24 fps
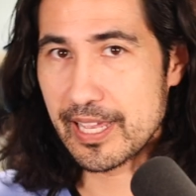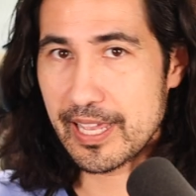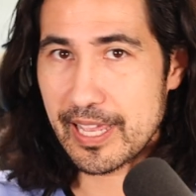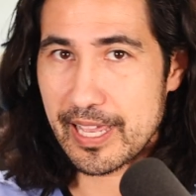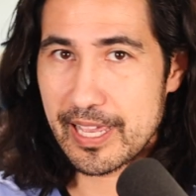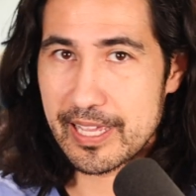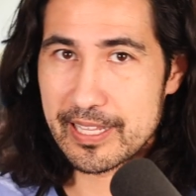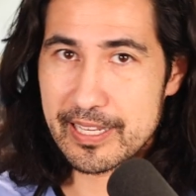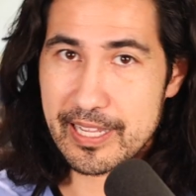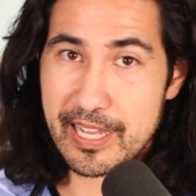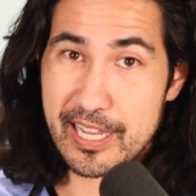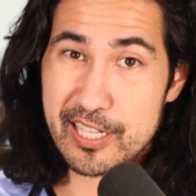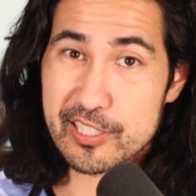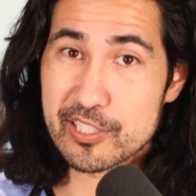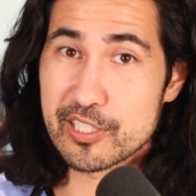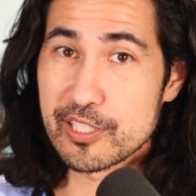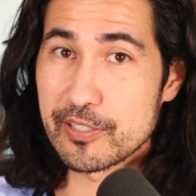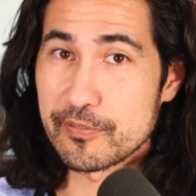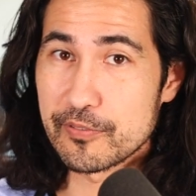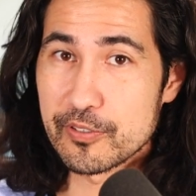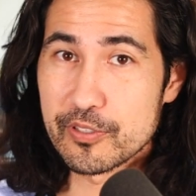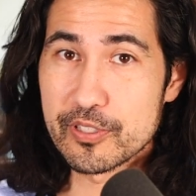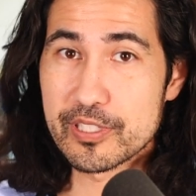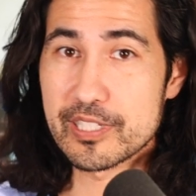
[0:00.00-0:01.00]
And actually,
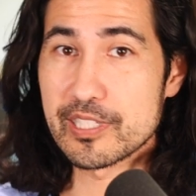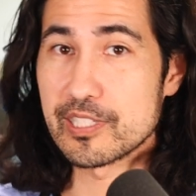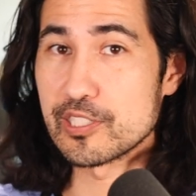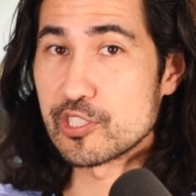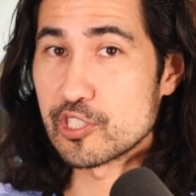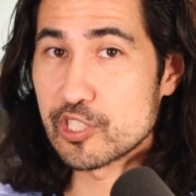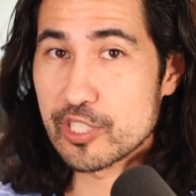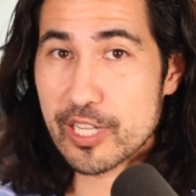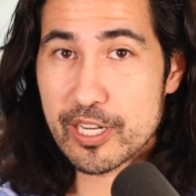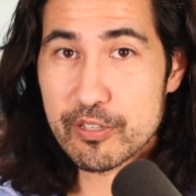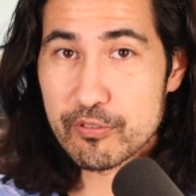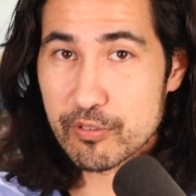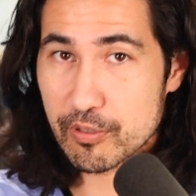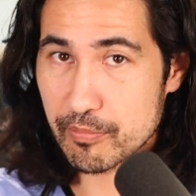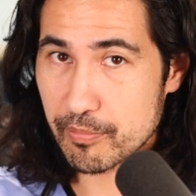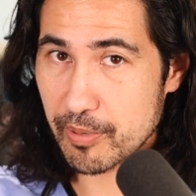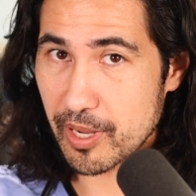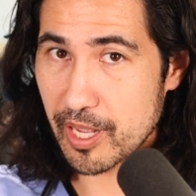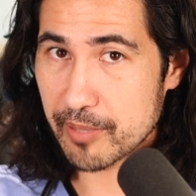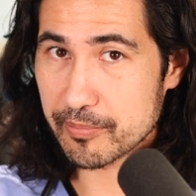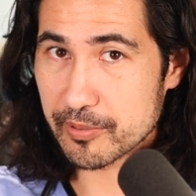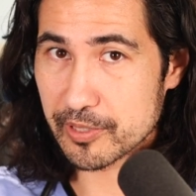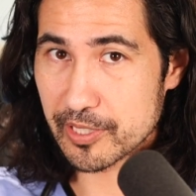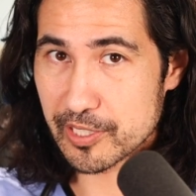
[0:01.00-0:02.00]
if you look at the general
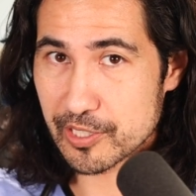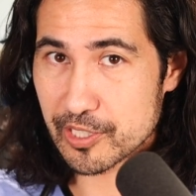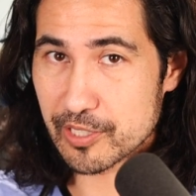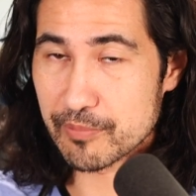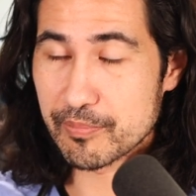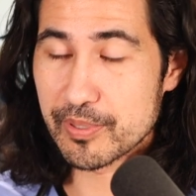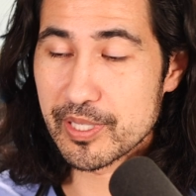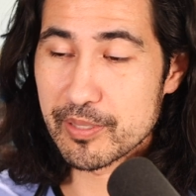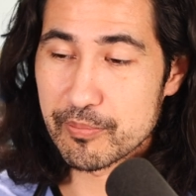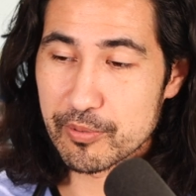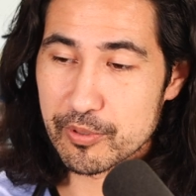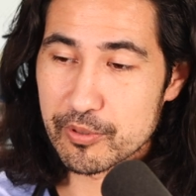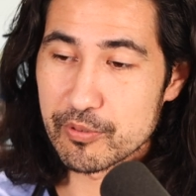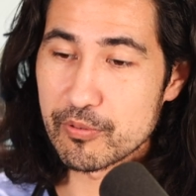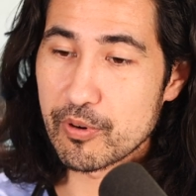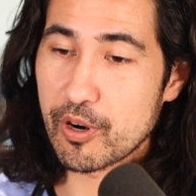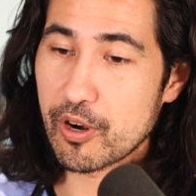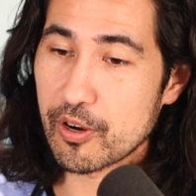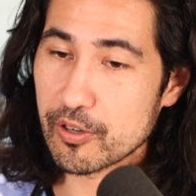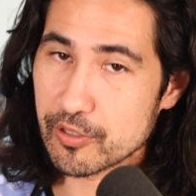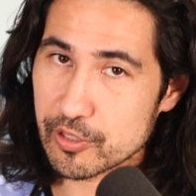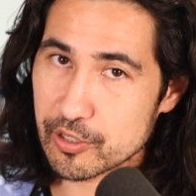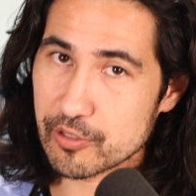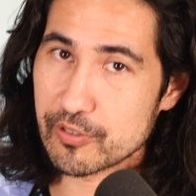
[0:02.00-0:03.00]
population, people who
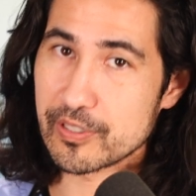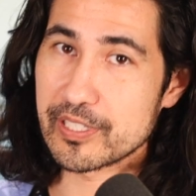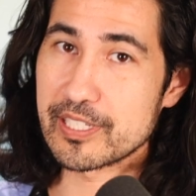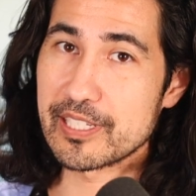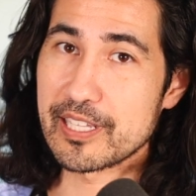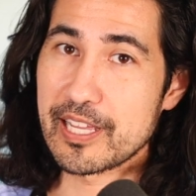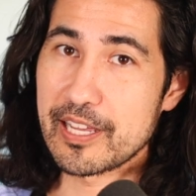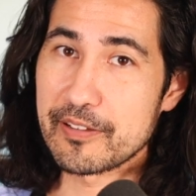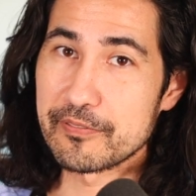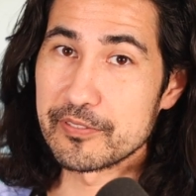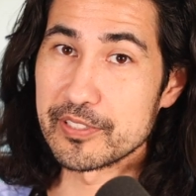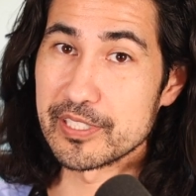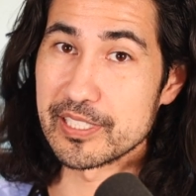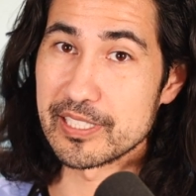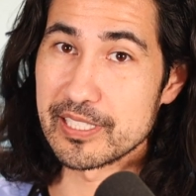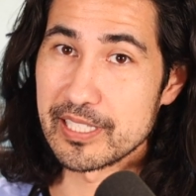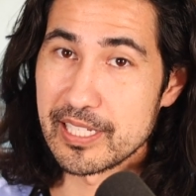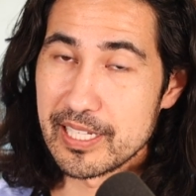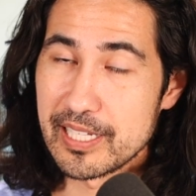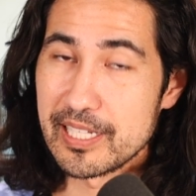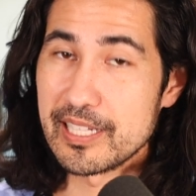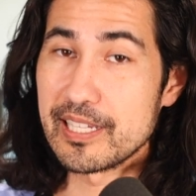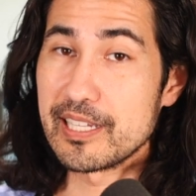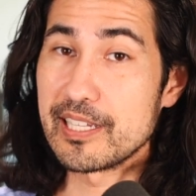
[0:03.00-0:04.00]
aren't drinking heavily,
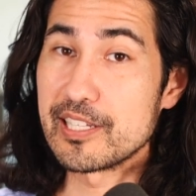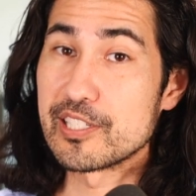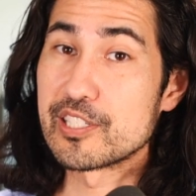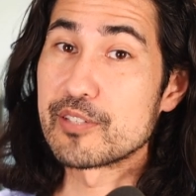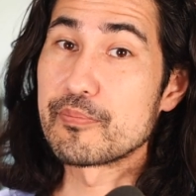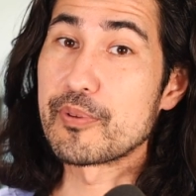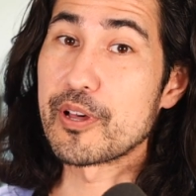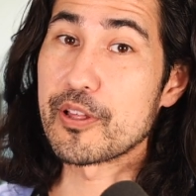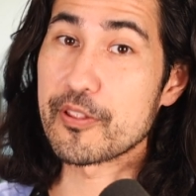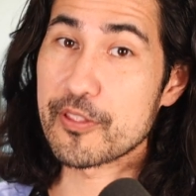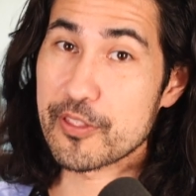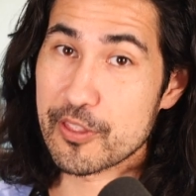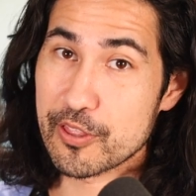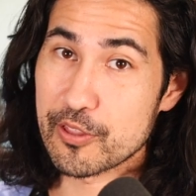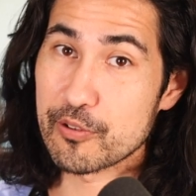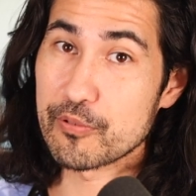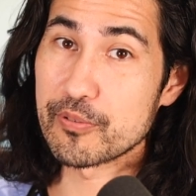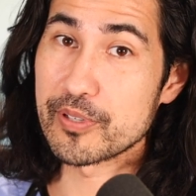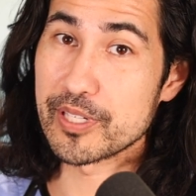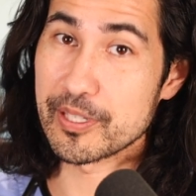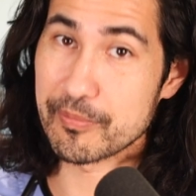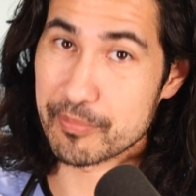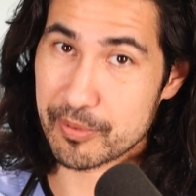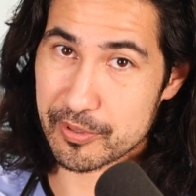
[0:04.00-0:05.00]
it's about
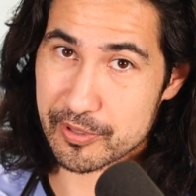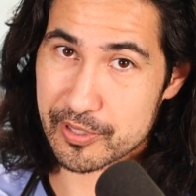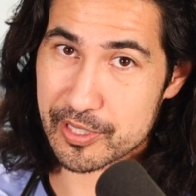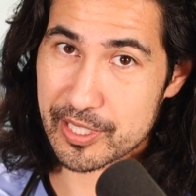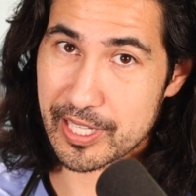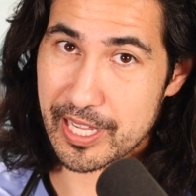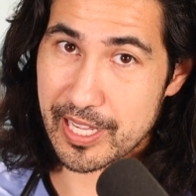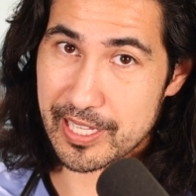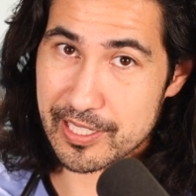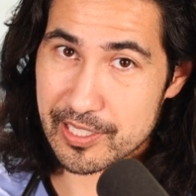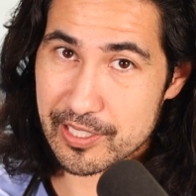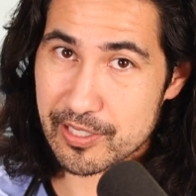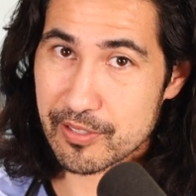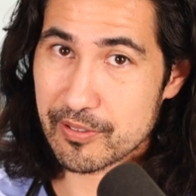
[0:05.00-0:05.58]
30%.